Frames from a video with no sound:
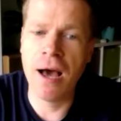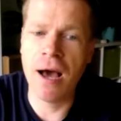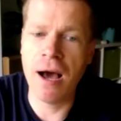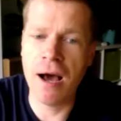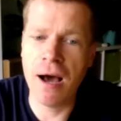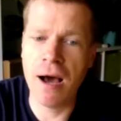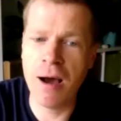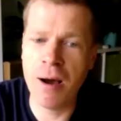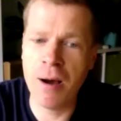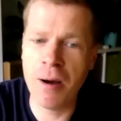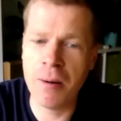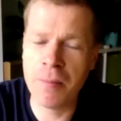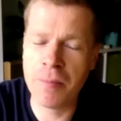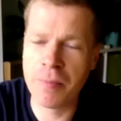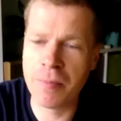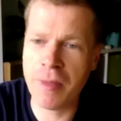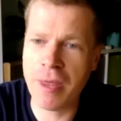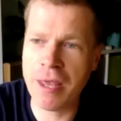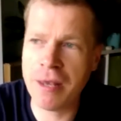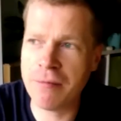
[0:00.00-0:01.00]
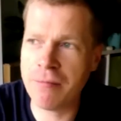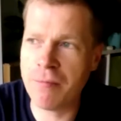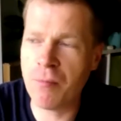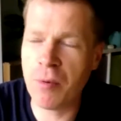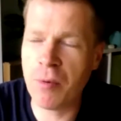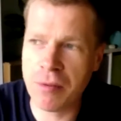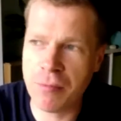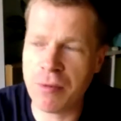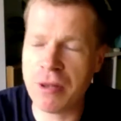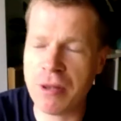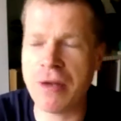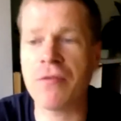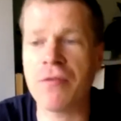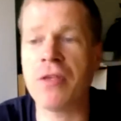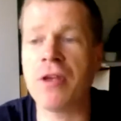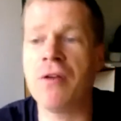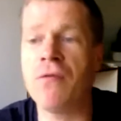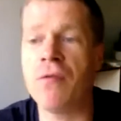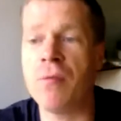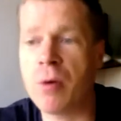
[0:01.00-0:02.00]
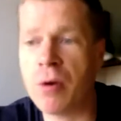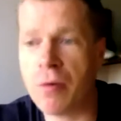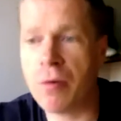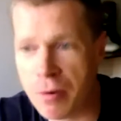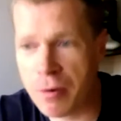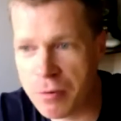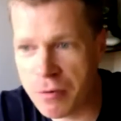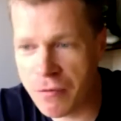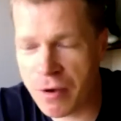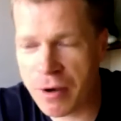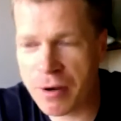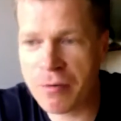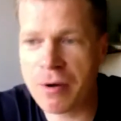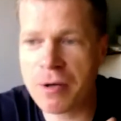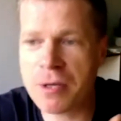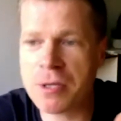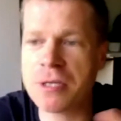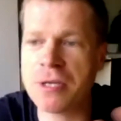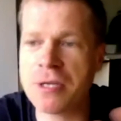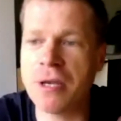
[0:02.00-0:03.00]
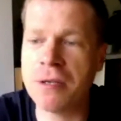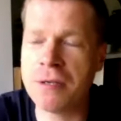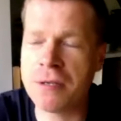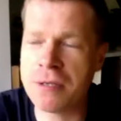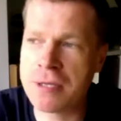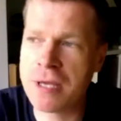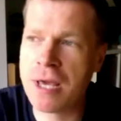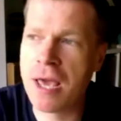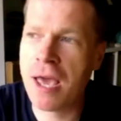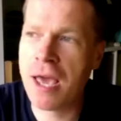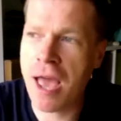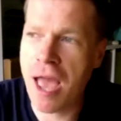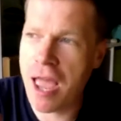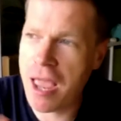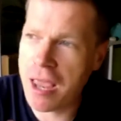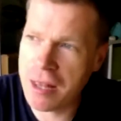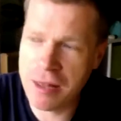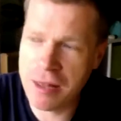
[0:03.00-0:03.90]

with everything from coronavirus and in